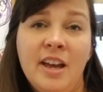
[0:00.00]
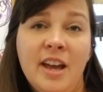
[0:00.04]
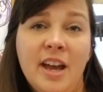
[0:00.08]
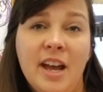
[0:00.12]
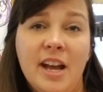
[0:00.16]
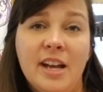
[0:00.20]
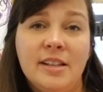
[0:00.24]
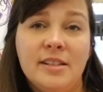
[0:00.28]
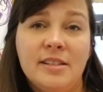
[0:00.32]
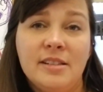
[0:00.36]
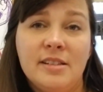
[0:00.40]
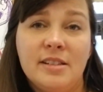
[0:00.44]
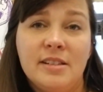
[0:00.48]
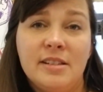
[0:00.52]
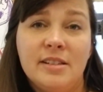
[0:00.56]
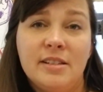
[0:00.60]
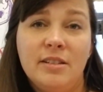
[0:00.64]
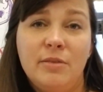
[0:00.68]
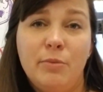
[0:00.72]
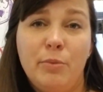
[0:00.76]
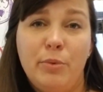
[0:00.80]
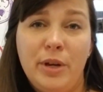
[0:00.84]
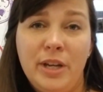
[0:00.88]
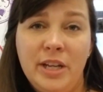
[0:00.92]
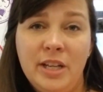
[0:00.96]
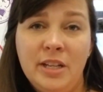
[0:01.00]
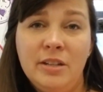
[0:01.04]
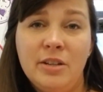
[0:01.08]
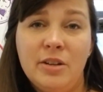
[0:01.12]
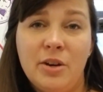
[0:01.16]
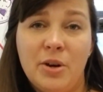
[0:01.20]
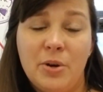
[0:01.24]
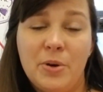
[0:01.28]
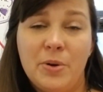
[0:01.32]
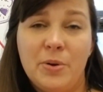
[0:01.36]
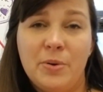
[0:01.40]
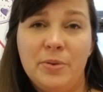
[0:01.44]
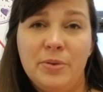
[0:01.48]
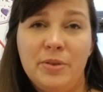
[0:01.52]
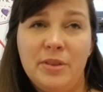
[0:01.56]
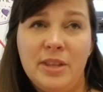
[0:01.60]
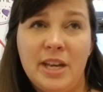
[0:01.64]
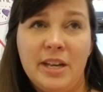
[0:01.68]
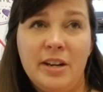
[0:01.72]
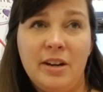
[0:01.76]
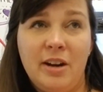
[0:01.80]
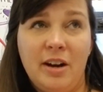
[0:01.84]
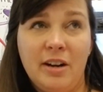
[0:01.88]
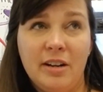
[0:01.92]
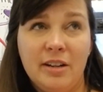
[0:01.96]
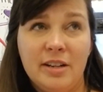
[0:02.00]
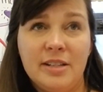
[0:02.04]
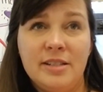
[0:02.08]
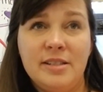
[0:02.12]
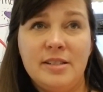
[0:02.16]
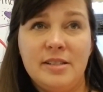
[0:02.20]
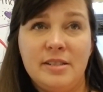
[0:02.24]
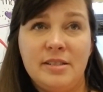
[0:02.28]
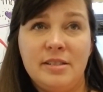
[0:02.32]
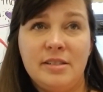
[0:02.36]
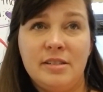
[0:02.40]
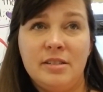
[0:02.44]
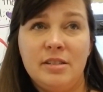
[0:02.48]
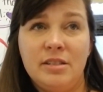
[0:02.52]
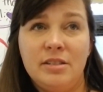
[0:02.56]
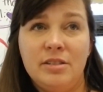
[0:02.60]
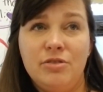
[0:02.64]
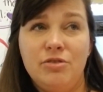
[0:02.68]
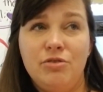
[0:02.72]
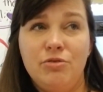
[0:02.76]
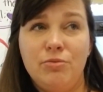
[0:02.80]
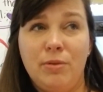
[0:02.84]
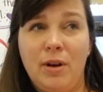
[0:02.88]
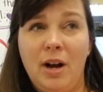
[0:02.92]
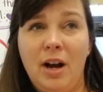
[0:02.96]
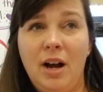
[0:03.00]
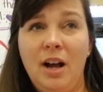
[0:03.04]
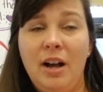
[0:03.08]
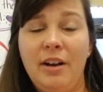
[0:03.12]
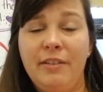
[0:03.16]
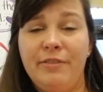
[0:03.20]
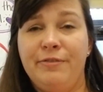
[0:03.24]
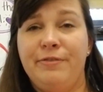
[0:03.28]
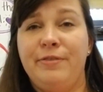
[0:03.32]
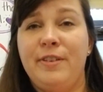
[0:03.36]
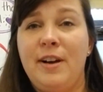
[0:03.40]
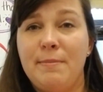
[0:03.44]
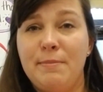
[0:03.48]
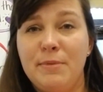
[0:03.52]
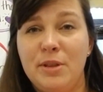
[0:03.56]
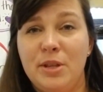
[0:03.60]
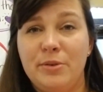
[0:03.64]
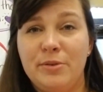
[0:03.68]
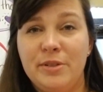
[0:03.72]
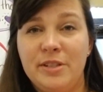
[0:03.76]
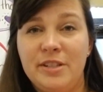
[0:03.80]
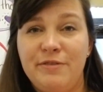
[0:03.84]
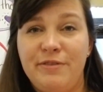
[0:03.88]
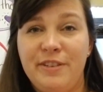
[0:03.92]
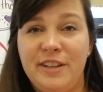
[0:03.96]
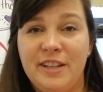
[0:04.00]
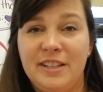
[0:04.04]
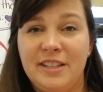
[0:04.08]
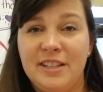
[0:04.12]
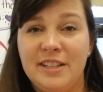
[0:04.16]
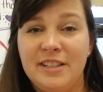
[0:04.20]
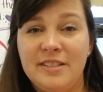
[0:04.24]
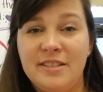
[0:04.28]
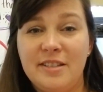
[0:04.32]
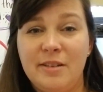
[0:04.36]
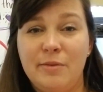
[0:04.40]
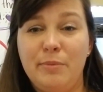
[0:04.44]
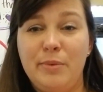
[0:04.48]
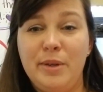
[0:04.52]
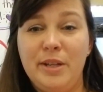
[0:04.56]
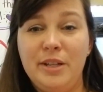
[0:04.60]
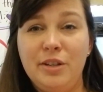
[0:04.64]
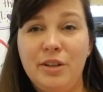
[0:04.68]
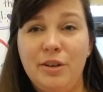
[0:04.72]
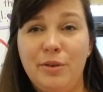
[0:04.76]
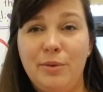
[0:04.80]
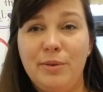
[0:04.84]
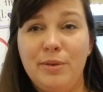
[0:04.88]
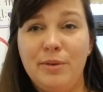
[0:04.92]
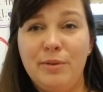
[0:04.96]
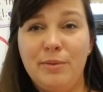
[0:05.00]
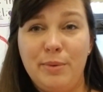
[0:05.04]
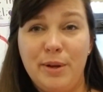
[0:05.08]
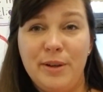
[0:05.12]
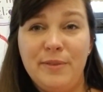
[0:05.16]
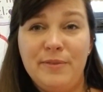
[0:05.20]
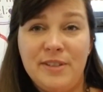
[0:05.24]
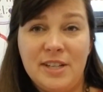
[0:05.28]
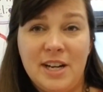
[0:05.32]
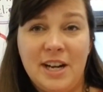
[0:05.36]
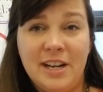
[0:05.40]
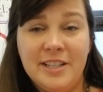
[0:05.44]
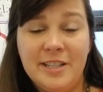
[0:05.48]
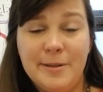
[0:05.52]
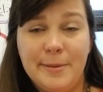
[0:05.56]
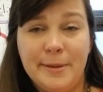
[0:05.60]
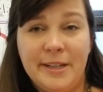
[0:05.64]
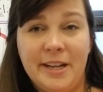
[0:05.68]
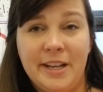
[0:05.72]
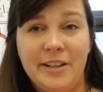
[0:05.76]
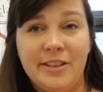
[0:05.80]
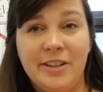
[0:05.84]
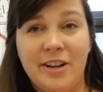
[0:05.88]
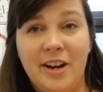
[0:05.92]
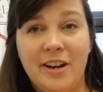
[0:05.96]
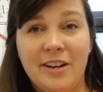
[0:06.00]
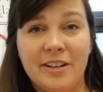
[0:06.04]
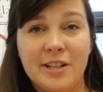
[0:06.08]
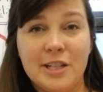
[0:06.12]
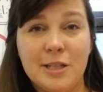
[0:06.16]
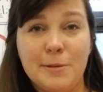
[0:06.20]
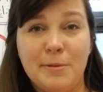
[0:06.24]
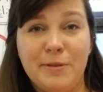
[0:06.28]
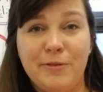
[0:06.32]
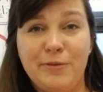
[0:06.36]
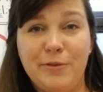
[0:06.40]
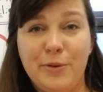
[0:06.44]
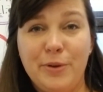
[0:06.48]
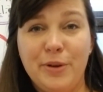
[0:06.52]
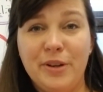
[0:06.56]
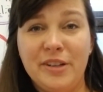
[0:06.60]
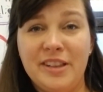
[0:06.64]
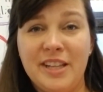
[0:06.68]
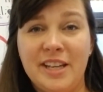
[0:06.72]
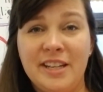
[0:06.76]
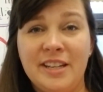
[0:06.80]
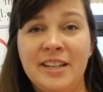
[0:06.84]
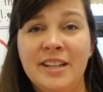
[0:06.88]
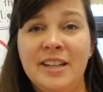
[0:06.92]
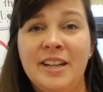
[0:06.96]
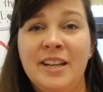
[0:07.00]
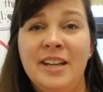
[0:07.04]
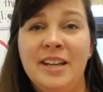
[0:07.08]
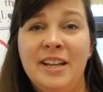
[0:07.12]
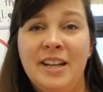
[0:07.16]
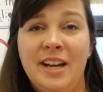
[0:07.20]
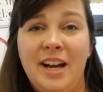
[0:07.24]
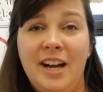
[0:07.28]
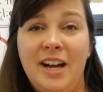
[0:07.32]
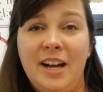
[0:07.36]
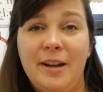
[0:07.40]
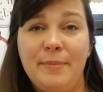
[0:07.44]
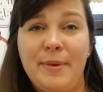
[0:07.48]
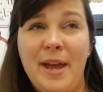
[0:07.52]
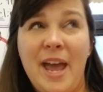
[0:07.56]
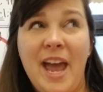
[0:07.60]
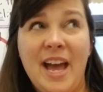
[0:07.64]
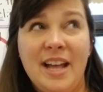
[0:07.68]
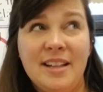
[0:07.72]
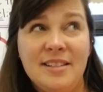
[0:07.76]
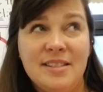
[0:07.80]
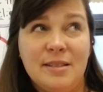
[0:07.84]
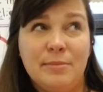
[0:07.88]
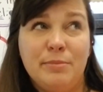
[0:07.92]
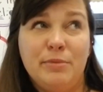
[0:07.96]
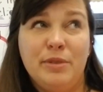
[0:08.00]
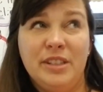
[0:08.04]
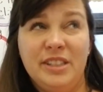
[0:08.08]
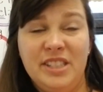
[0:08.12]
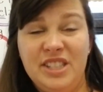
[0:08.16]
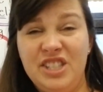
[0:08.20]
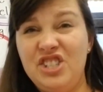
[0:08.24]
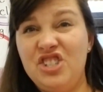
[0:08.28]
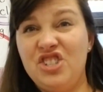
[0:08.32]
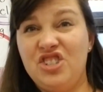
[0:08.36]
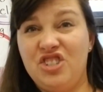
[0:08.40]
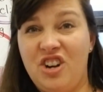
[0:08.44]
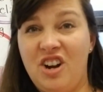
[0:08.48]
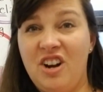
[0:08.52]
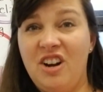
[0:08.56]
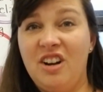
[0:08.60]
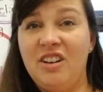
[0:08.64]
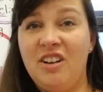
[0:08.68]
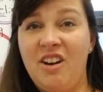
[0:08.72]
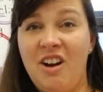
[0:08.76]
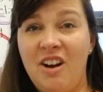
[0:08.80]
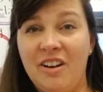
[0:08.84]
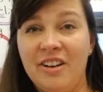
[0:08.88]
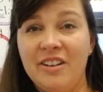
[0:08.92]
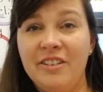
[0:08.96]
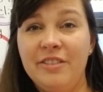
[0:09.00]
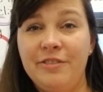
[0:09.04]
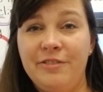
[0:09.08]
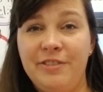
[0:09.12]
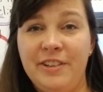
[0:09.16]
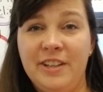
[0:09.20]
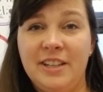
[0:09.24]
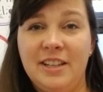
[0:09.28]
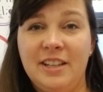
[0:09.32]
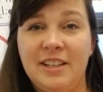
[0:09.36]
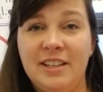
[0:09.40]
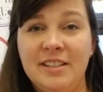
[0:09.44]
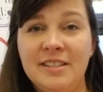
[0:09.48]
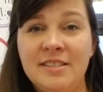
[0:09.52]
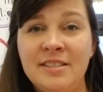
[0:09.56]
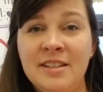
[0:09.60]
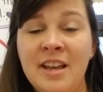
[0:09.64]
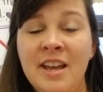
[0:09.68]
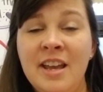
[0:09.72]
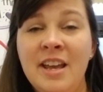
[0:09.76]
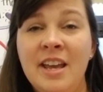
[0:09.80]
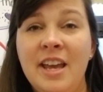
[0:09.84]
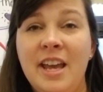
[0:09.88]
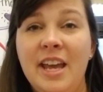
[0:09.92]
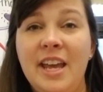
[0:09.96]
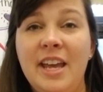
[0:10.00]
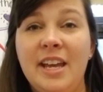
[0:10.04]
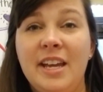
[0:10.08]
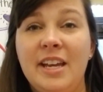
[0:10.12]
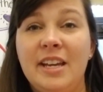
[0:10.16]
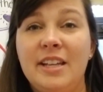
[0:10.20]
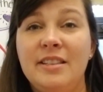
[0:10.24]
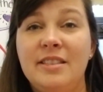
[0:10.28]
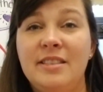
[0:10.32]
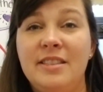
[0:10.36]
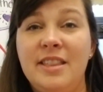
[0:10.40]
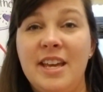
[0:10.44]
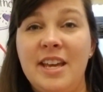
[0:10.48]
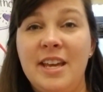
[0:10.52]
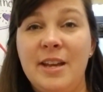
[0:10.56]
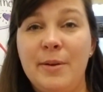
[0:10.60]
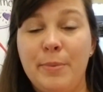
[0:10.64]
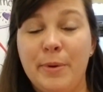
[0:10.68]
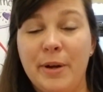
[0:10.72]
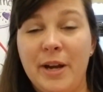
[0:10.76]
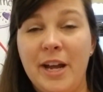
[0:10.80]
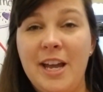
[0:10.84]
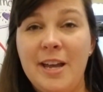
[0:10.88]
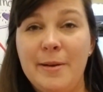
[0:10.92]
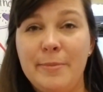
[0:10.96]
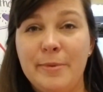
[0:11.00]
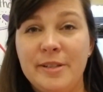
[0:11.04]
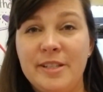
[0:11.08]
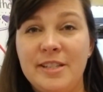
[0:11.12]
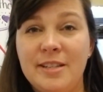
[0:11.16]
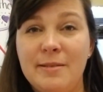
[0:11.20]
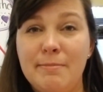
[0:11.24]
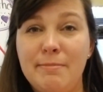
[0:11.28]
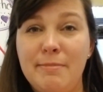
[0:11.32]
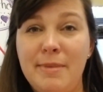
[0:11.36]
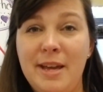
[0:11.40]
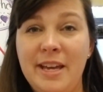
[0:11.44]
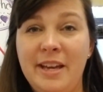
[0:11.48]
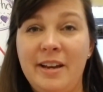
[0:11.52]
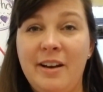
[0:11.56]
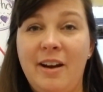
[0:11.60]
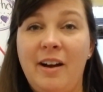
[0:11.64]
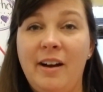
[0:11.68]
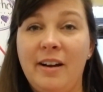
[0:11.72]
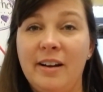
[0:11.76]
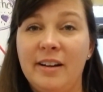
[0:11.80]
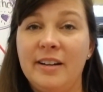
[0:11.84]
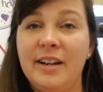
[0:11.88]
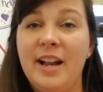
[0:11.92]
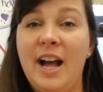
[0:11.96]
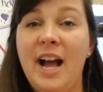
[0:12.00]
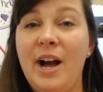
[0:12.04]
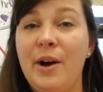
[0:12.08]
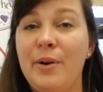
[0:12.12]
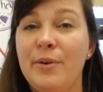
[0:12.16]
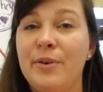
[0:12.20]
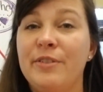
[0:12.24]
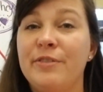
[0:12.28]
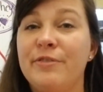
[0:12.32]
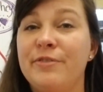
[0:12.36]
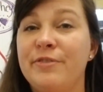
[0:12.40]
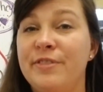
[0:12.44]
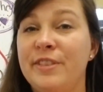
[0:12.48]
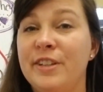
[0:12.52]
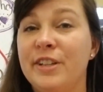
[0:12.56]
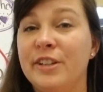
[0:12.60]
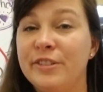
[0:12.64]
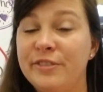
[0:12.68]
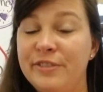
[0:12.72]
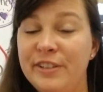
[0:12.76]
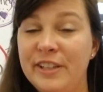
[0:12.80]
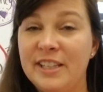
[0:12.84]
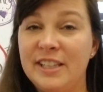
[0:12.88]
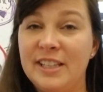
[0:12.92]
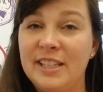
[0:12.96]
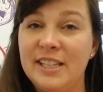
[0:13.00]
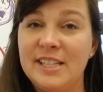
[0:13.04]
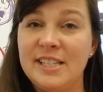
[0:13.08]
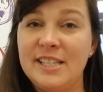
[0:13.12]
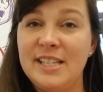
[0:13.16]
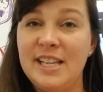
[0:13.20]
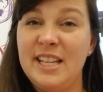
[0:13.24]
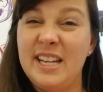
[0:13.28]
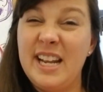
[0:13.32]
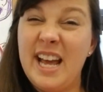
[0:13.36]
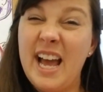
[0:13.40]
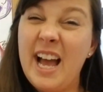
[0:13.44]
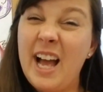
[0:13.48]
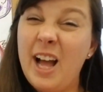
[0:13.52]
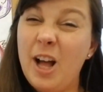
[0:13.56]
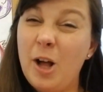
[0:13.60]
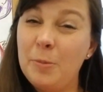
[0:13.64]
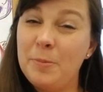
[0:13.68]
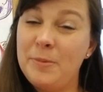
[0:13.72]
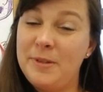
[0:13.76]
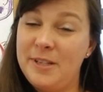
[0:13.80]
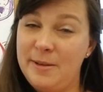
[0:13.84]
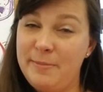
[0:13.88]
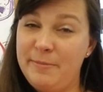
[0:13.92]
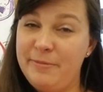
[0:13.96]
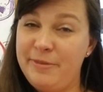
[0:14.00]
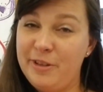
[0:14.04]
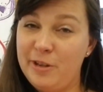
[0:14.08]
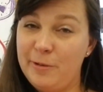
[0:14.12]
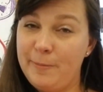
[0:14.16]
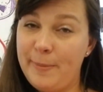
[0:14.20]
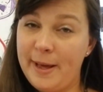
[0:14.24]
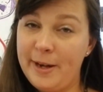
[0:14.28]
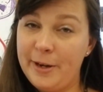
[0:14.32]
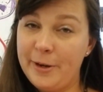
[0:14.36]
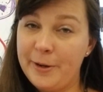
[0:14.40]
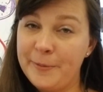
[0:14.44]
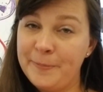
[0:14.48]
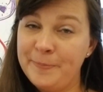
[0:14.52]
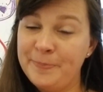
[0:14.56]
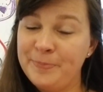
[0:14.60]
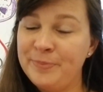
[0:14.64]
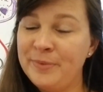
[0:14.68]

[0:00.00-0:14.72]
and we know that artists draw from those feelings, and we know we've talked about other artists before that had some really strong hard feelings and they were able to make art out of their feelings and it helped them feel better.